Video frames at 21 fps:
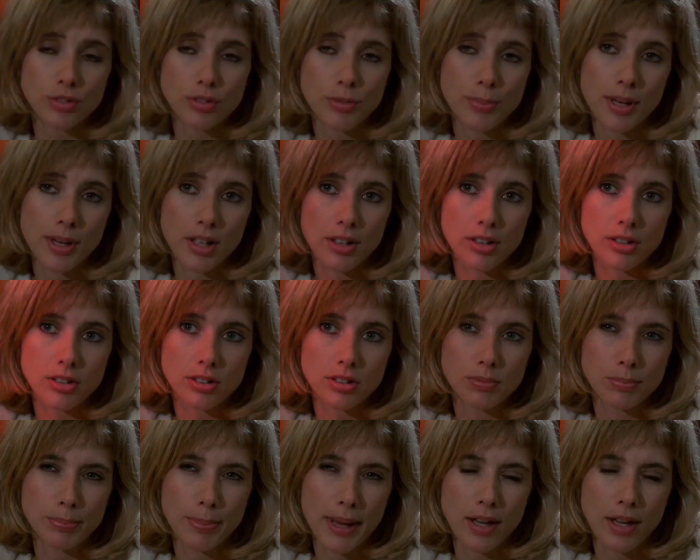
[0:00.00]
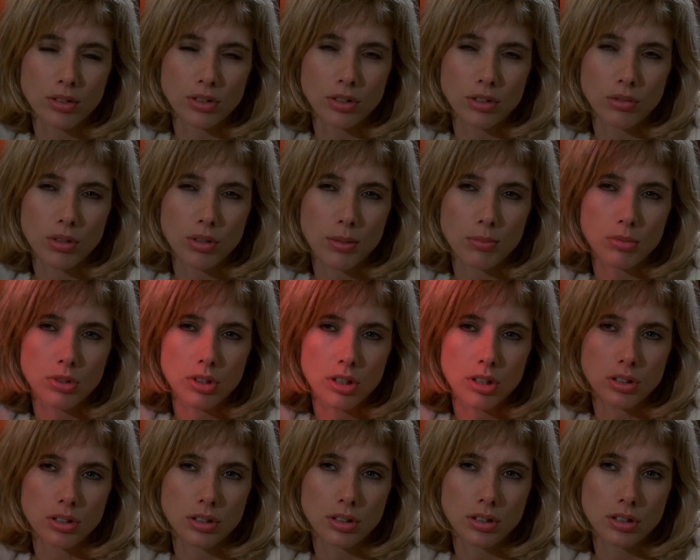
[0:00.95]
do you like bagels and cream
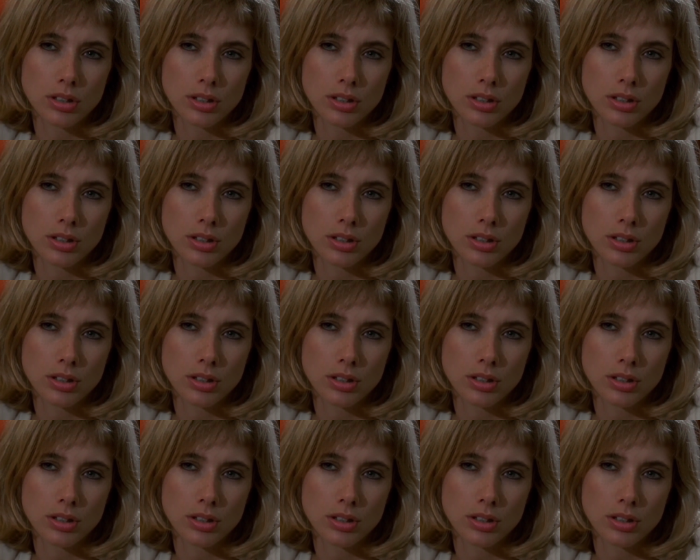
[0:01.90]
cheese?